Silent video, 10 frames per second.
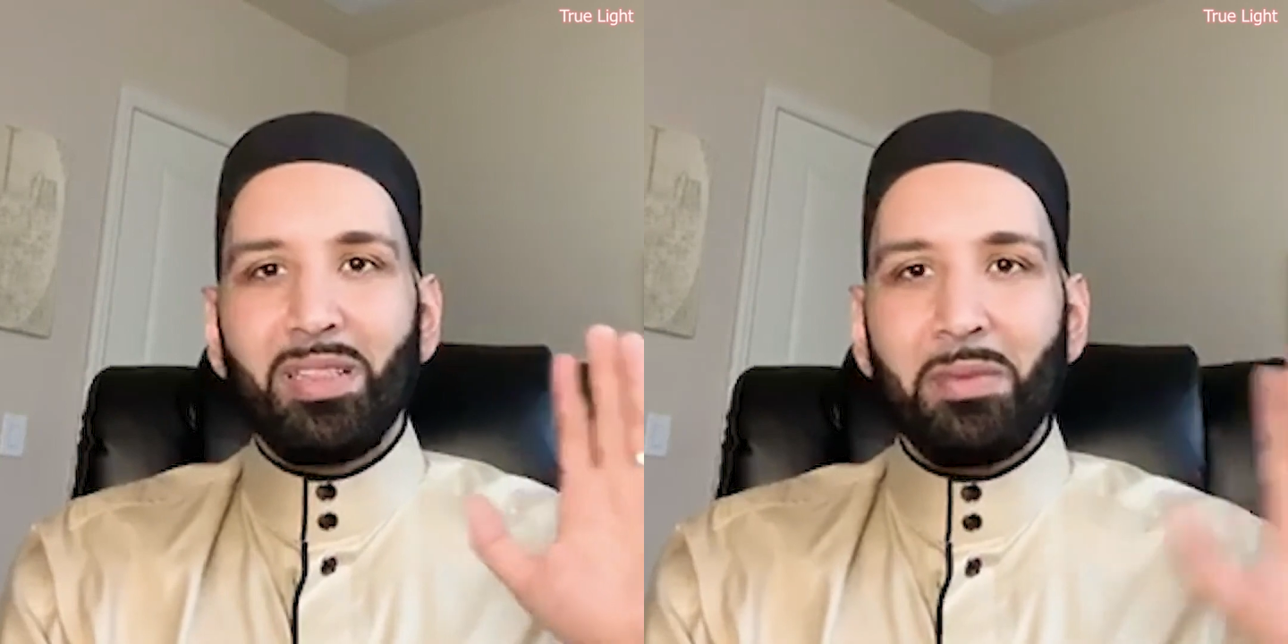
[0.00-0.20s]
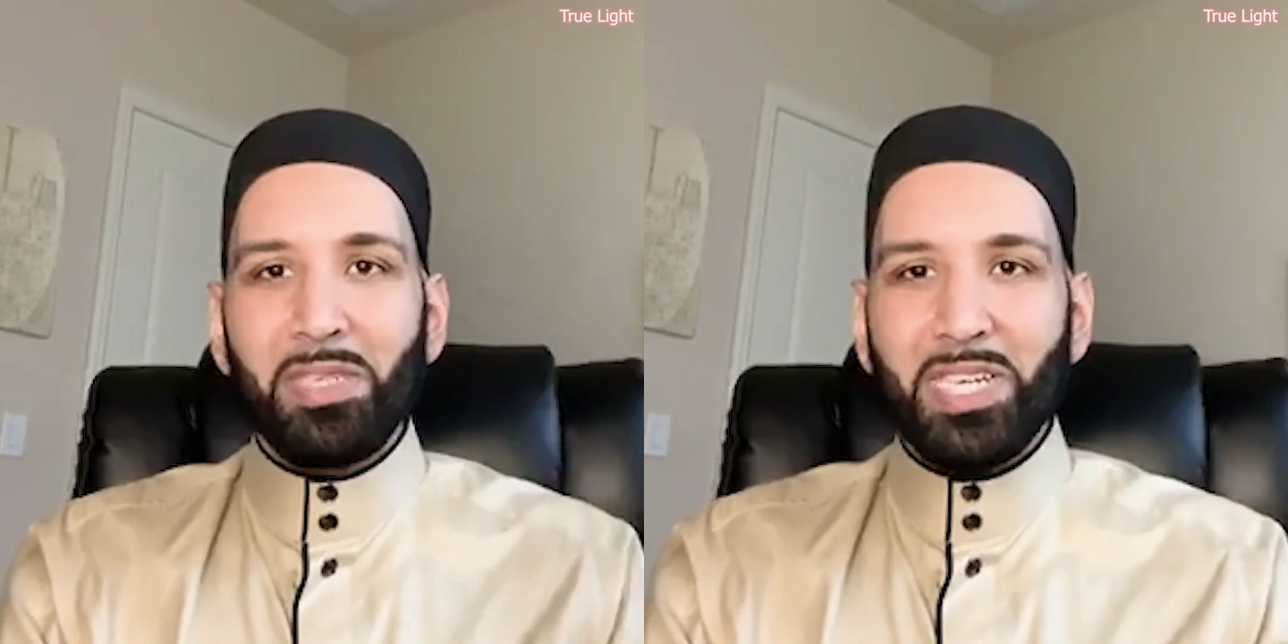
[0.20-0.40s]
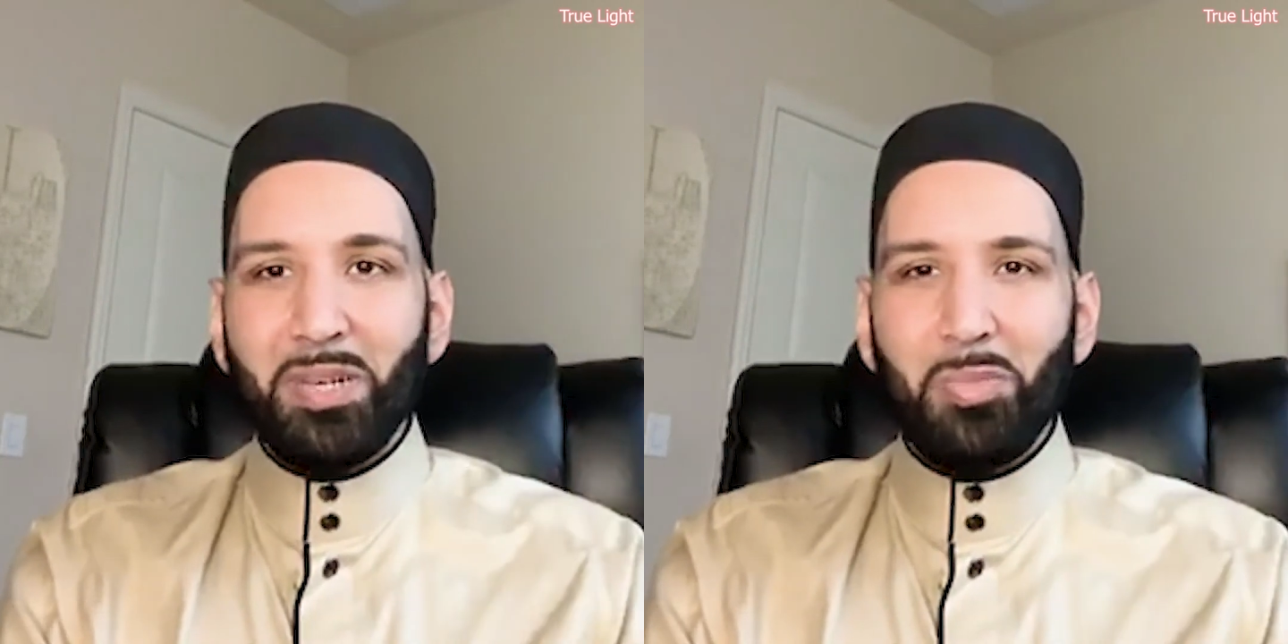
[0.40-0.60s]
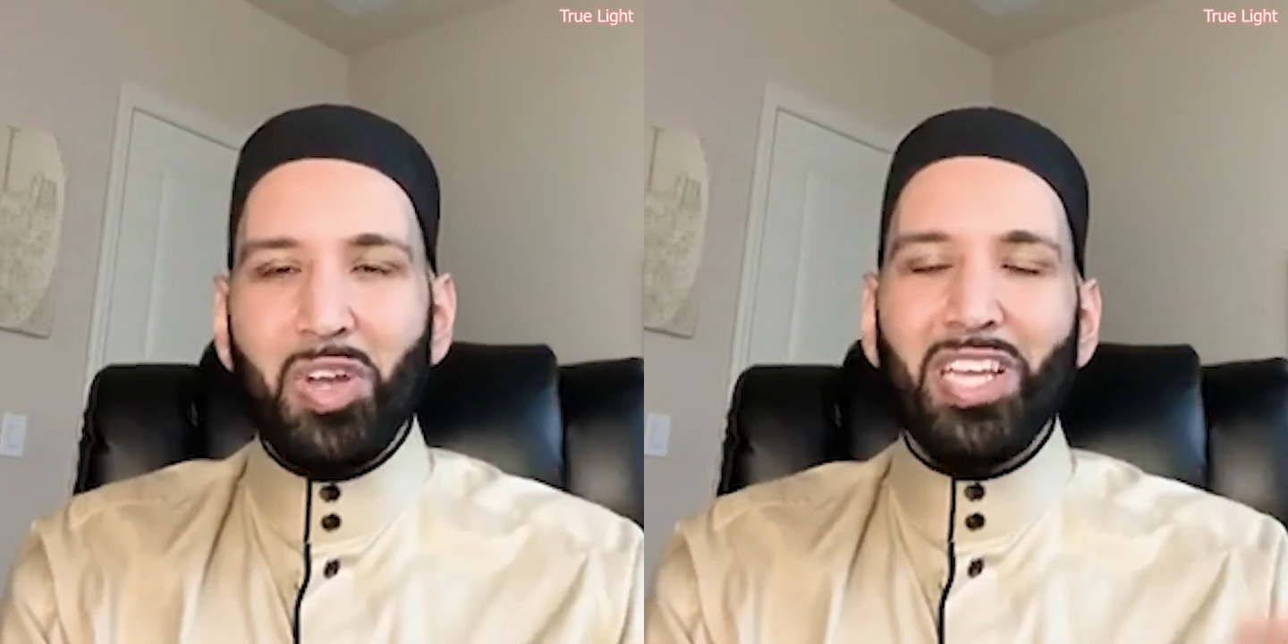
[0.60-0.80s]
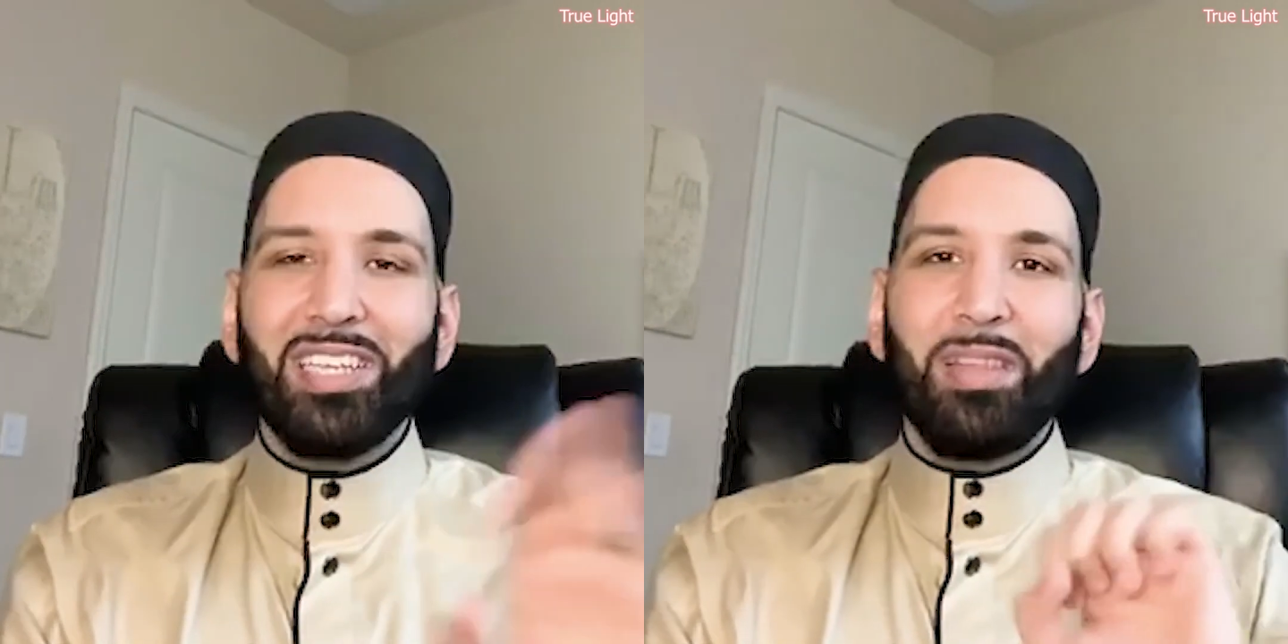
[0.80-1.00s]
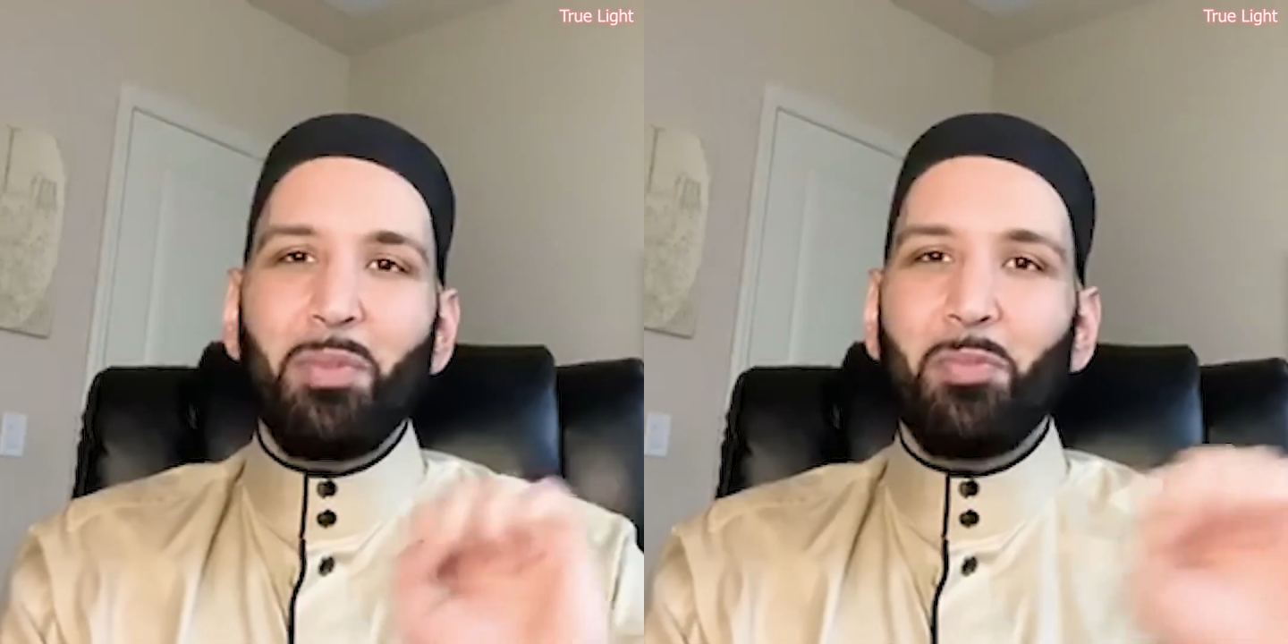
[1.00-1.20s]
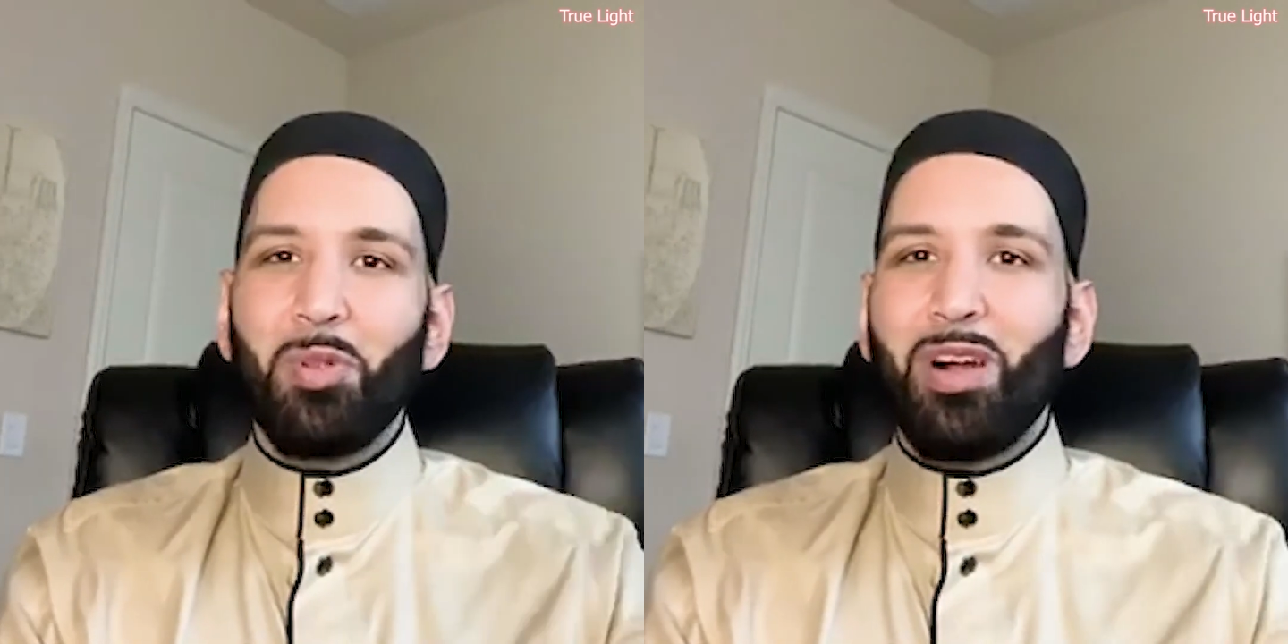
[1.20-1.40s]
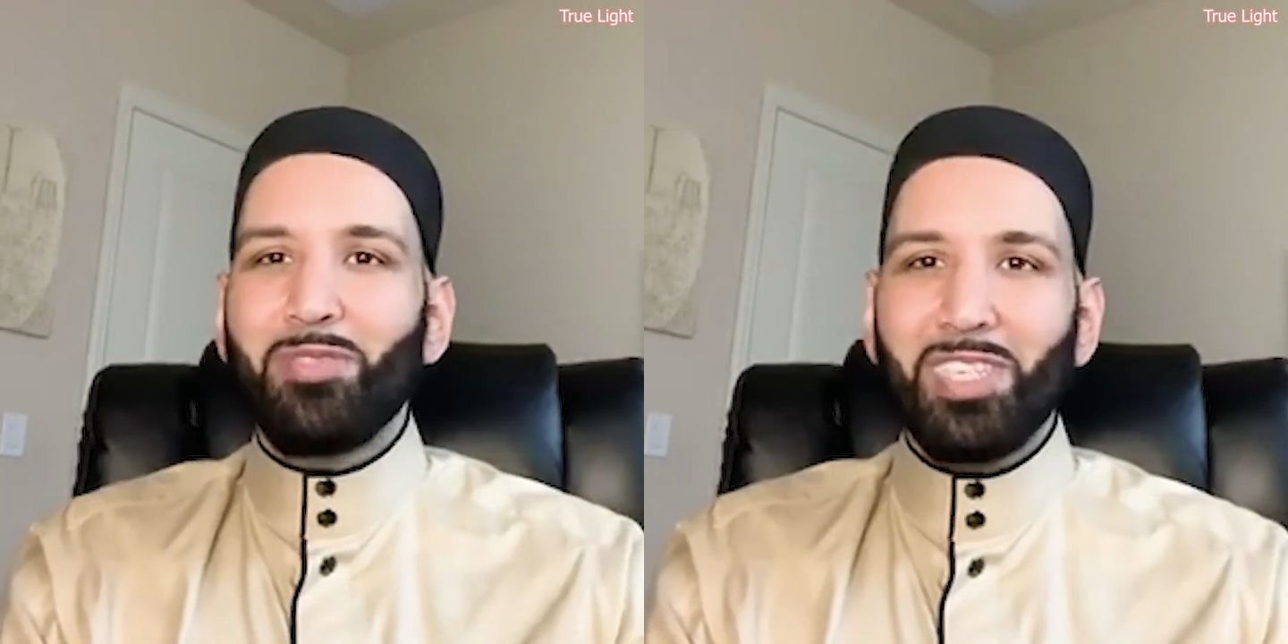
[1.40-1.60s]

Let me take a break. Let me pull off